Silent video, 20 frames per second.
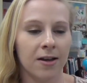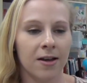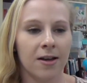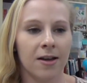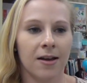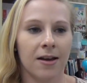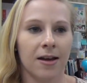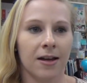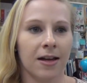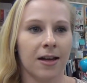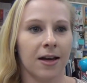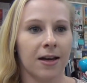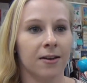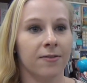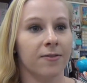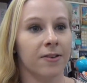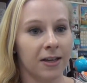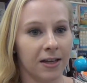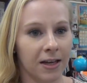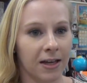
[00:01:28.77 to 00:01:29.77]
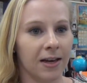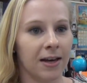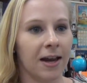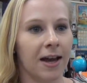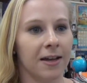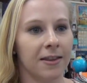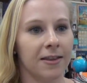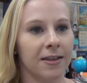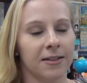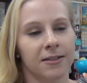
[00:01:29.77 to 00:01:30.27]
I kind of, again, had
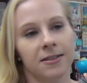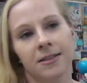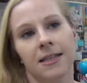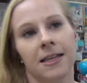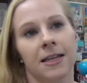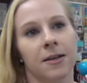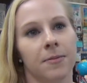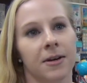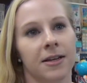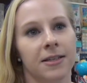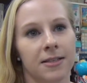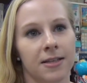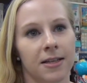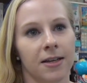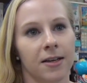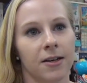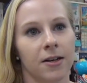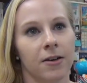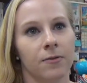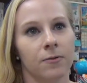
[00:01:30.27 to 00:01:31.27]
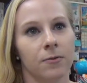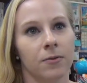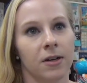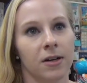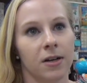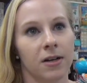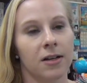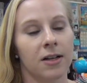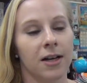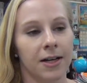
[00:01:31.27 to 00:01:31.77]
that same idea of what a
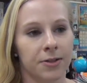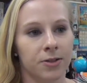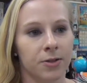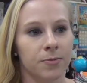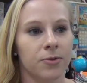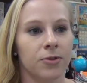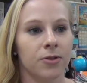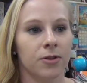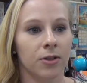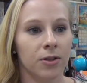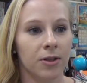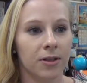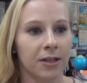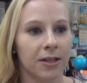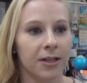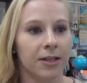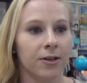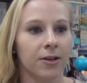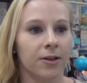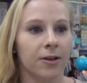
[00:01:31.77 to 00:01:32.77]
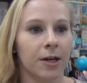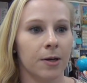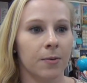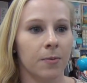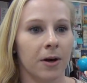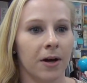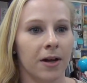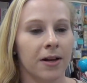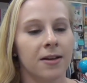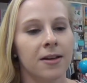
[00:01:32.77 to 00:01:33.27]
classroom should look like in grade
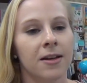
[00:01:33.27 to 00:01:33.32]
1,